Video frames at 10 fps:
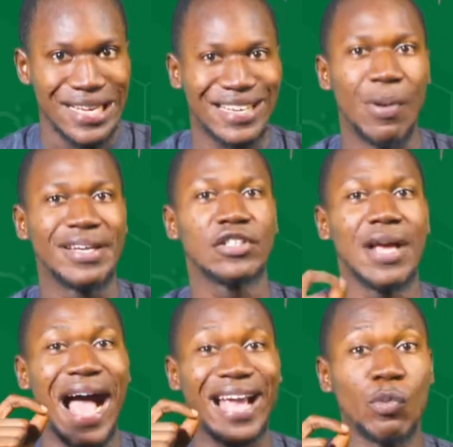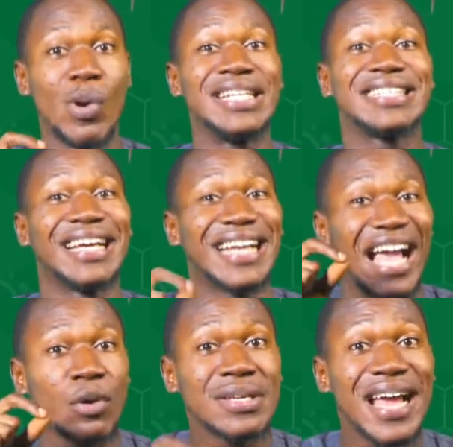Now, when it can
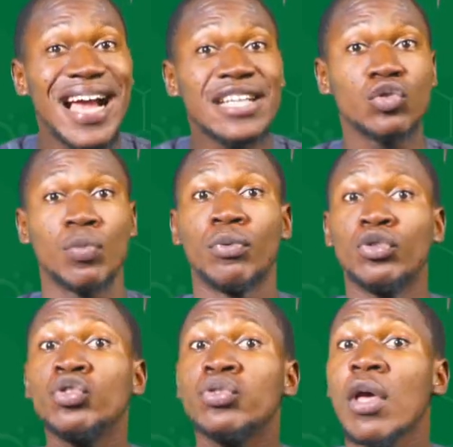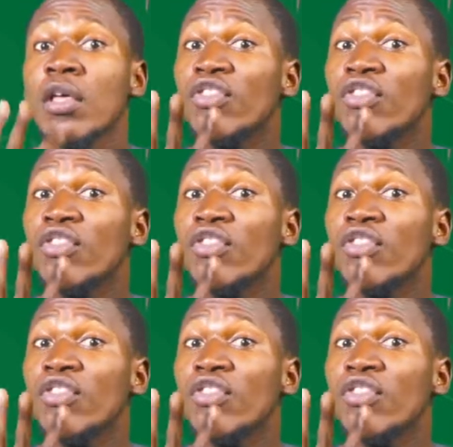ionize to produce